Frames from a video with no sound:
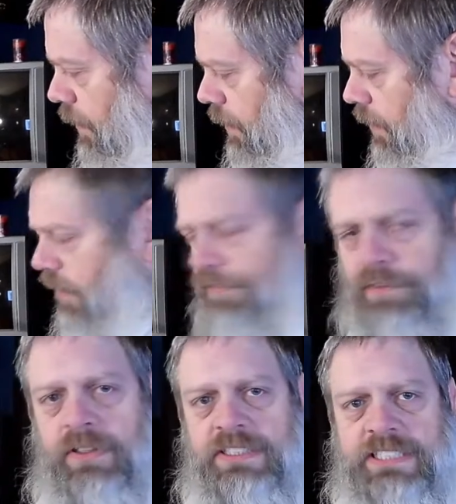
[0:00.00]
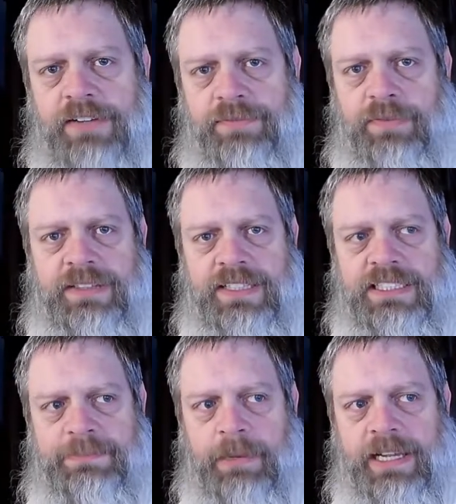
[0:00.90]
Uh, the furthest I've ridden
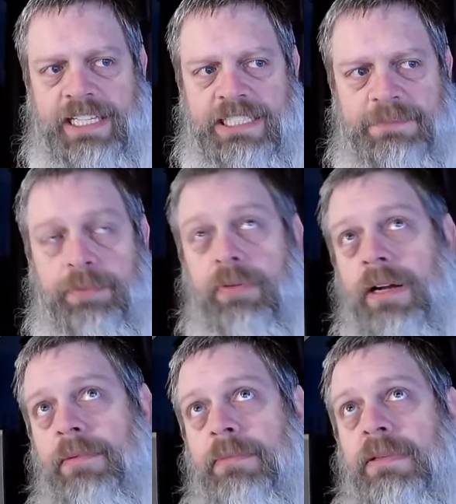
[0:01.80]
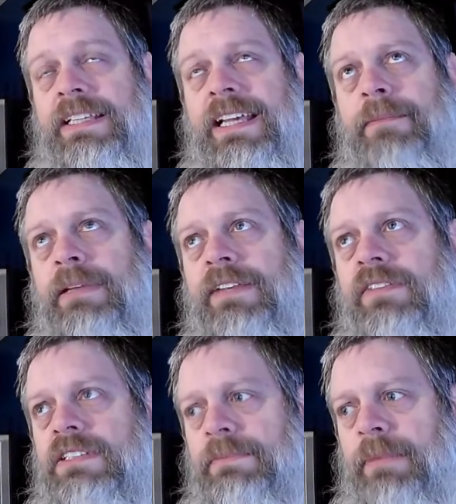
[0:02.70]
this bike is probably, I believe
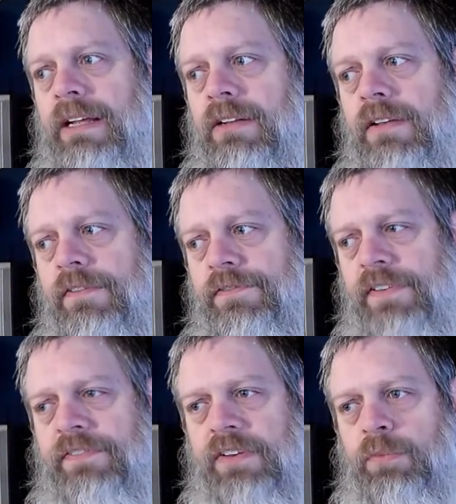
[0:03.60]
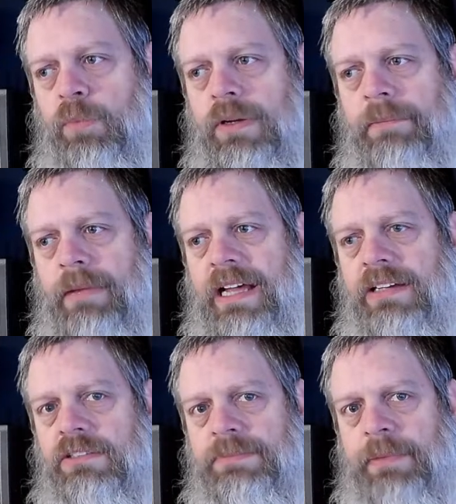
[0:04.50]
it was about 51
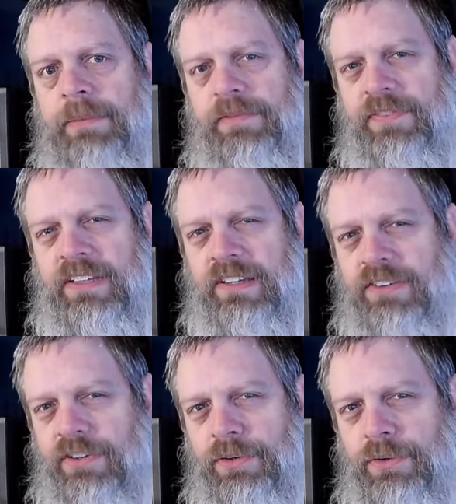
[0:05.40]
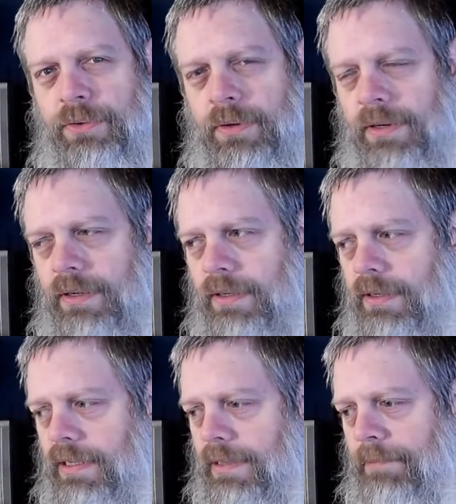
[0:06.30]
miles, maybe 52
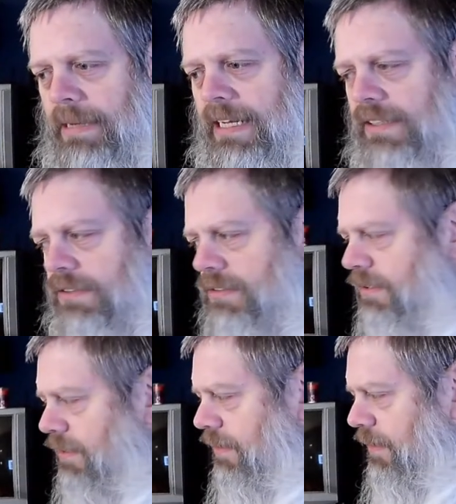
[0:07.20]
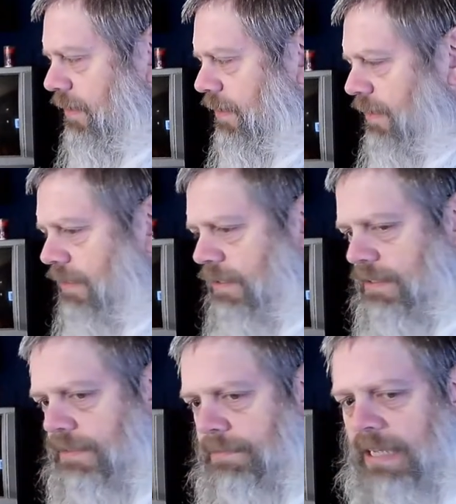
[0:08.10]
miles.
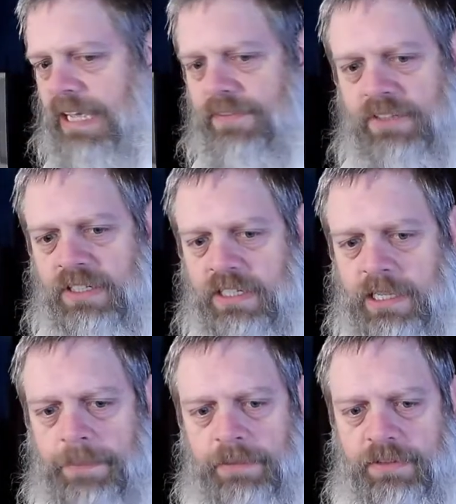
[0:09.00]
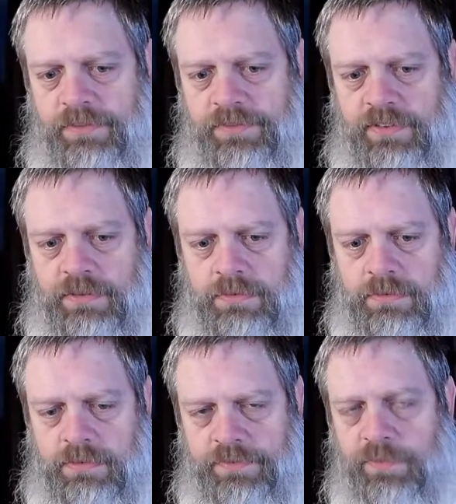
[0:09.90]
Um, I have done a couple of
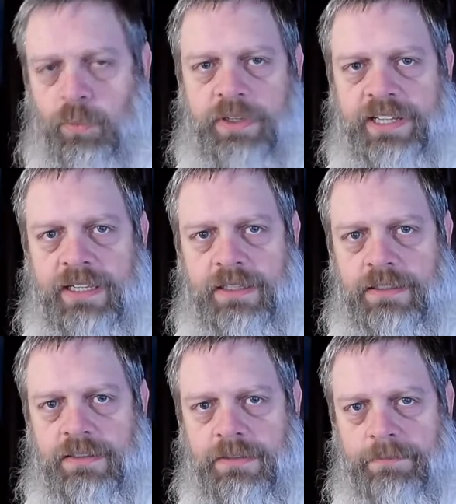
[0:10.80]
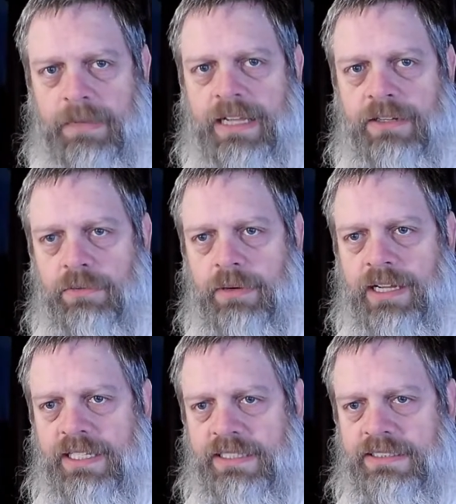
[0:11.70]
40 mile
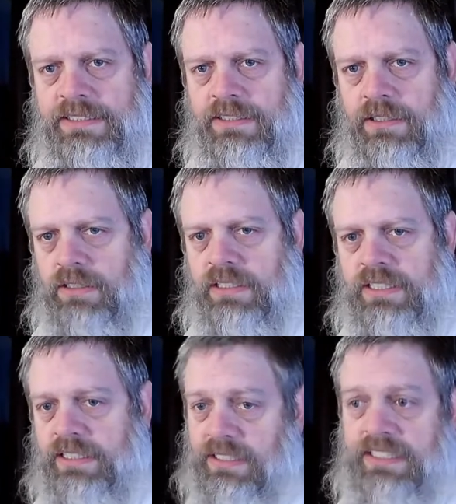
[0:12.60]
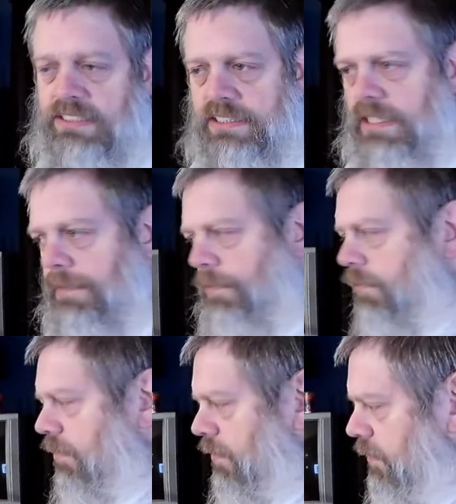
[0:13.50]
rides on it, at least a couple.